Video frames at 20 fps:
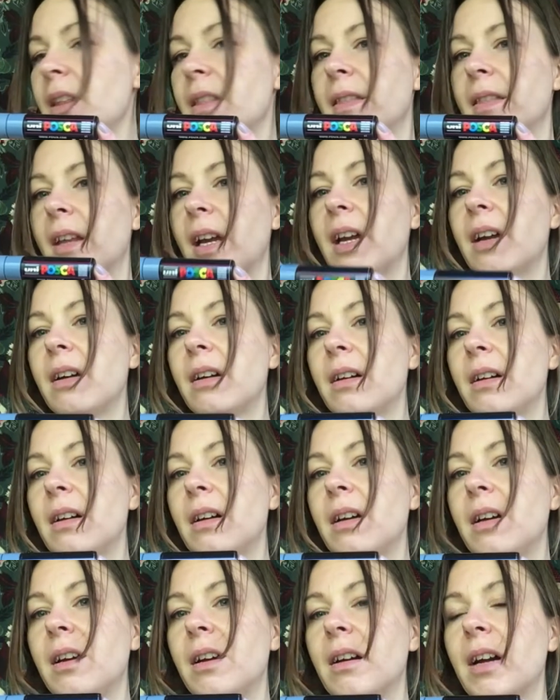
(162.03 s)
They are,
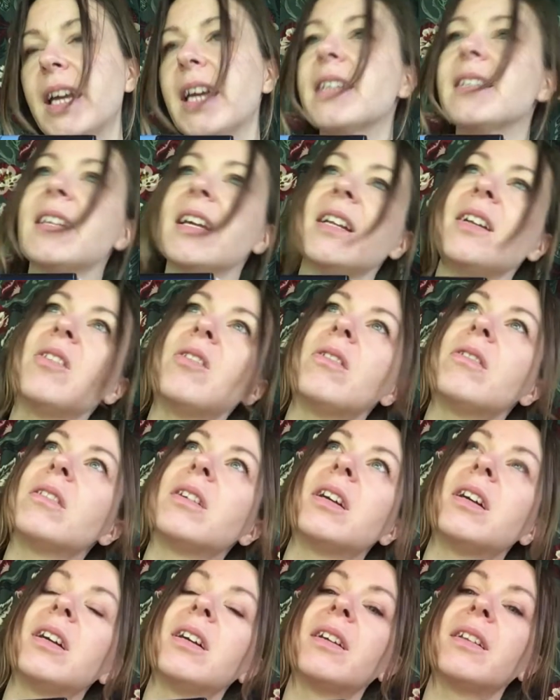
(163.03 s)
I guess they're not
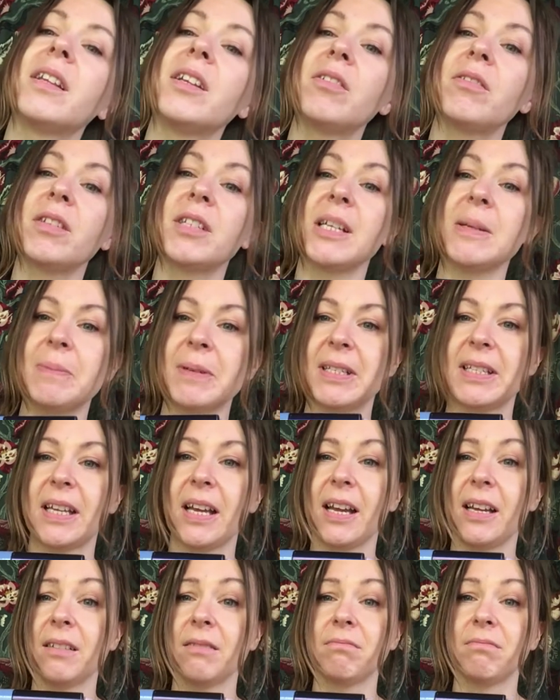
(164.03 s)
the cheapest
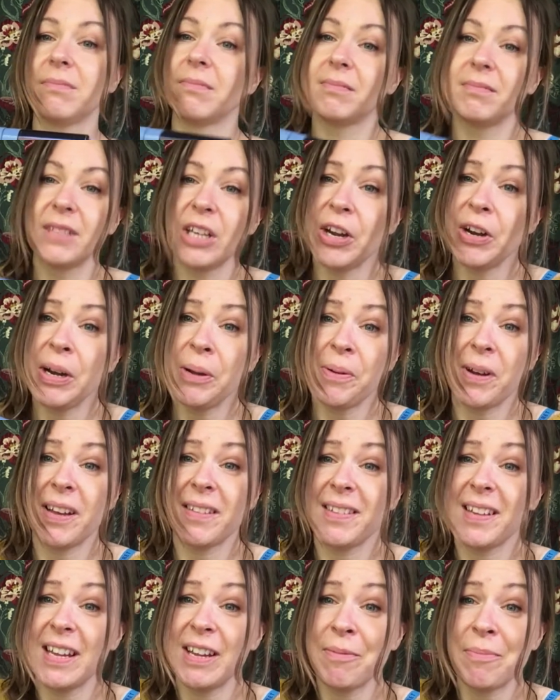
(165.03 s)
thing, totally
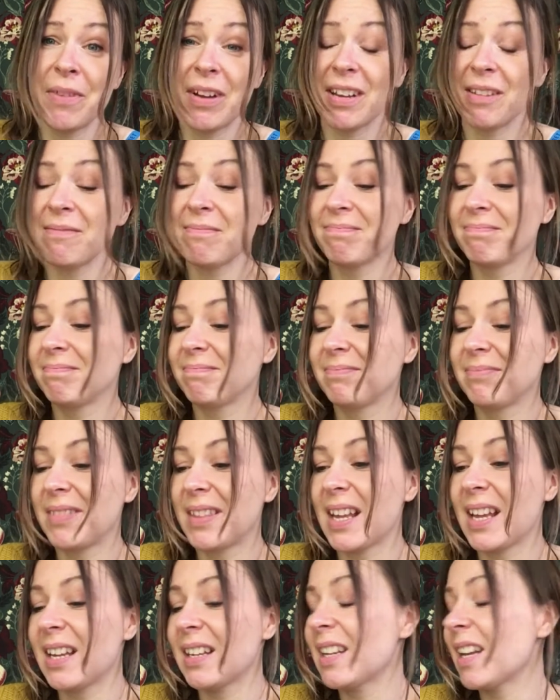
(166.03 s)
worth it on my
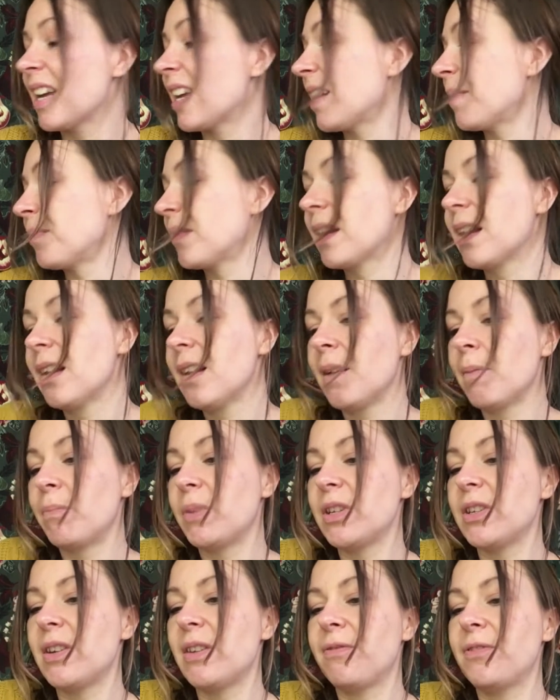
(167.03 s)
thing,
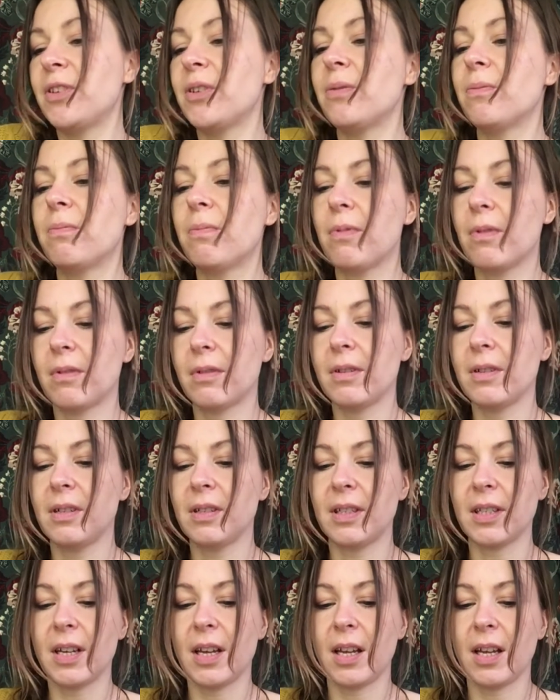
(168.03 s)
but if you
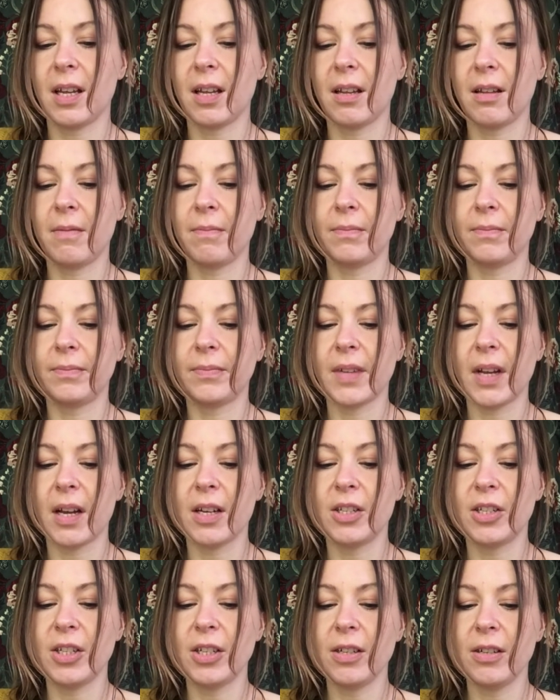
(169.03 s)
want,
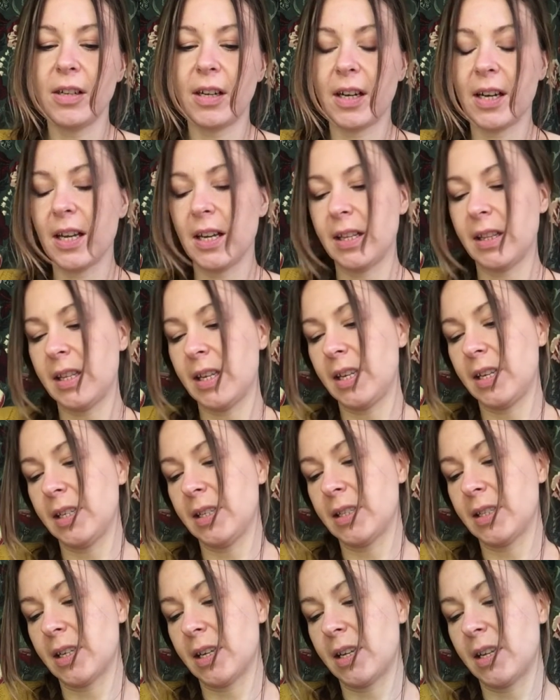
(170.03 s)
I do like
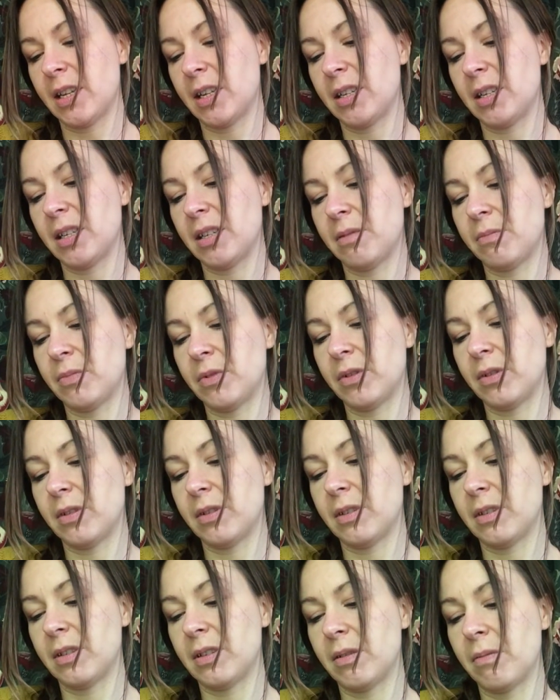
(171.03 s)
these
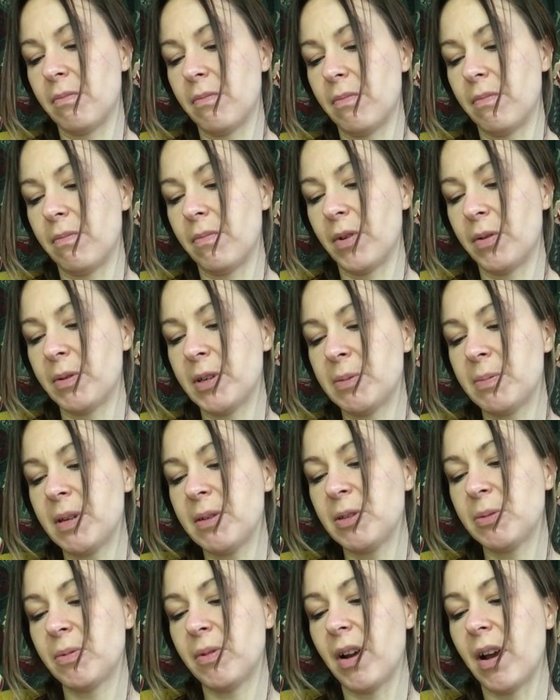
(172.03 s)
on, well, it's maybe
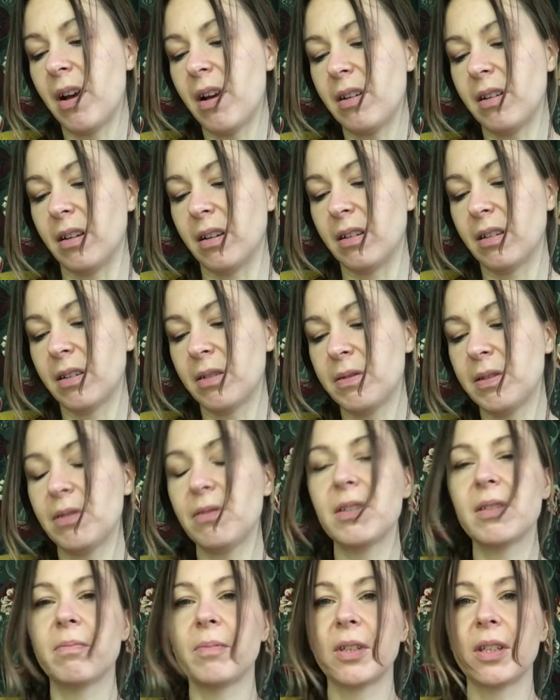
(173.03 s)
Banana, I always thought
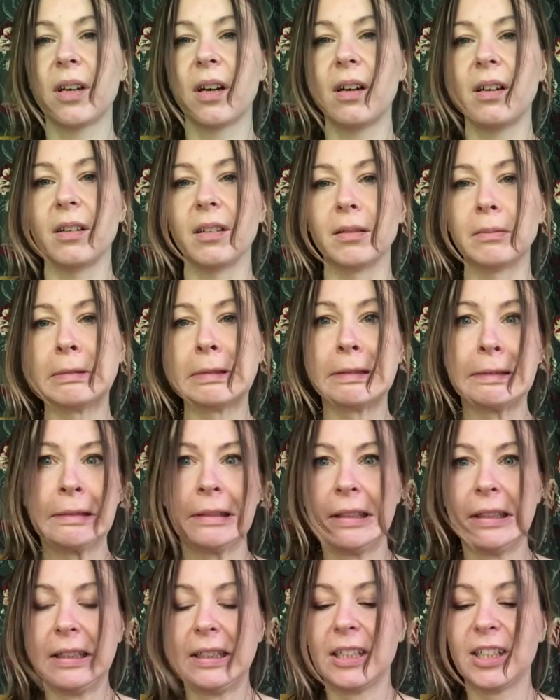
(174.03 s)
it was Montana, but
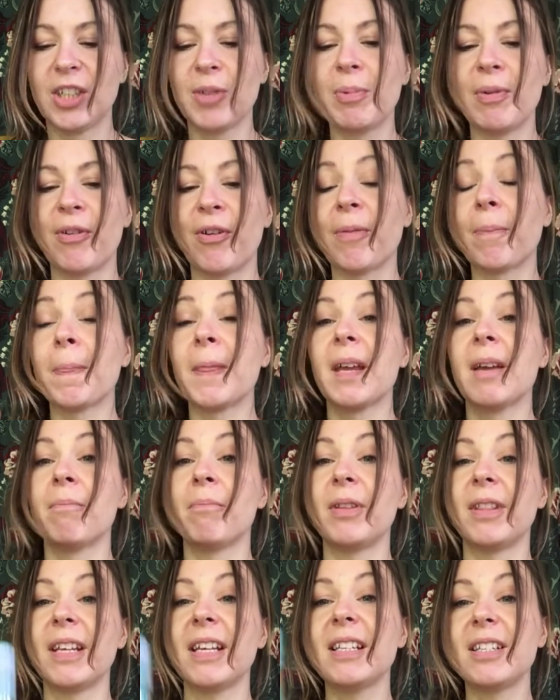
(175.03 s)
could be wrong.
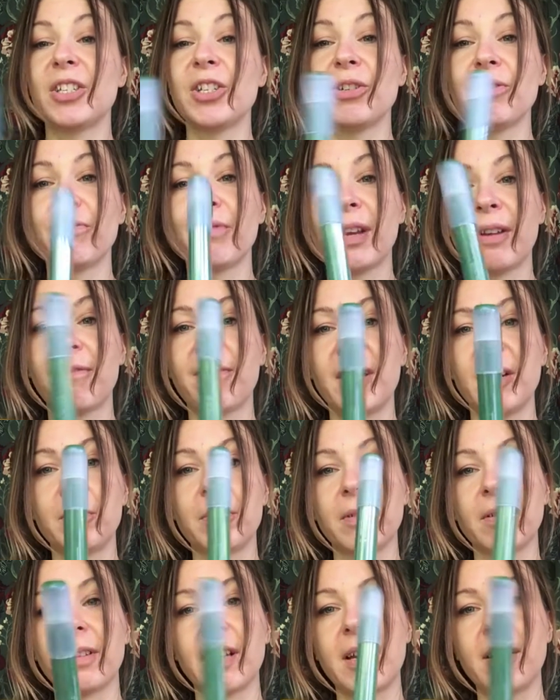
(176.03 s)
But these do
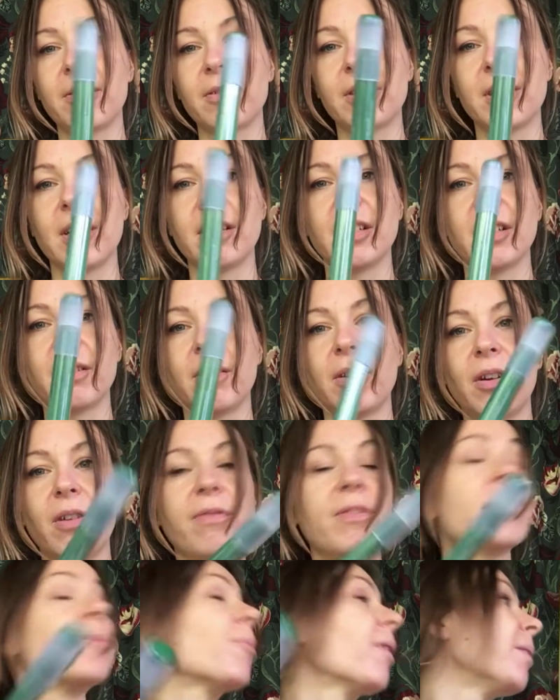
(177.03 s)
refillable. They also do a lot of
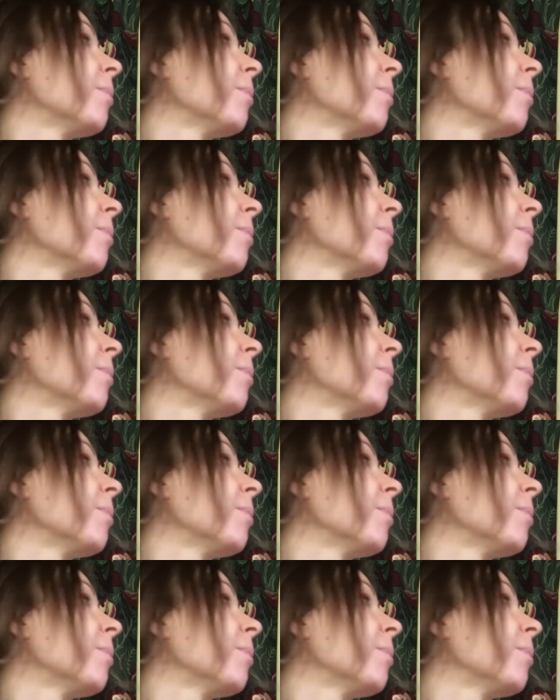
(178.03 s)
the spray